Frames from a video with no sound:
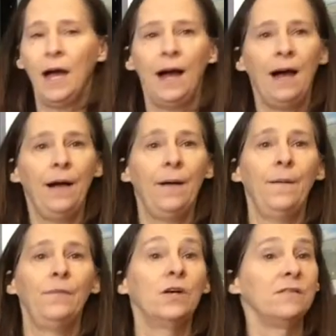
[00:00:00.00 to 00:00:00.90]

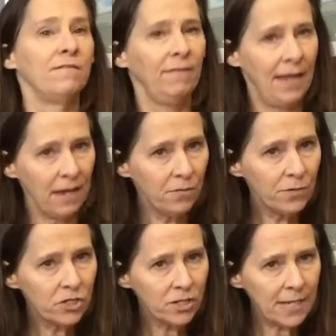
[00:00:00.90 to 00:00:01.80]
uh, lots of
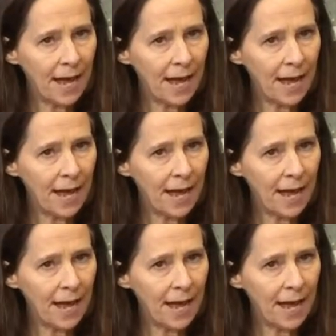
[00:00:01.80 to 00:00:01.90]
language is